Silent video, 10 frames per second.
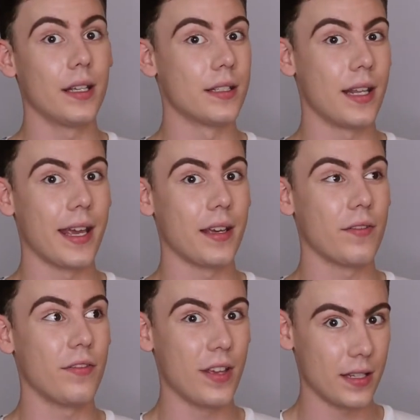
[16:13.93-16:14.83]
is
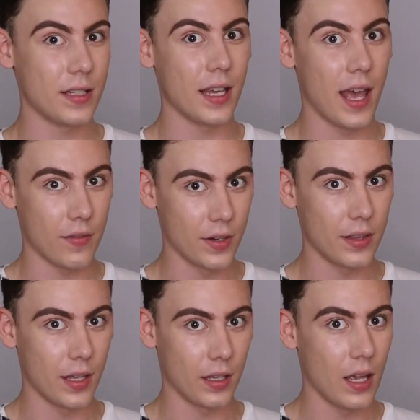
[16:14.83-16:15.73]
like fixing
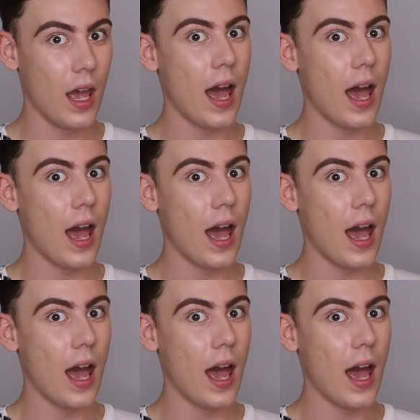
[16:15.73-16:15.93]
everything.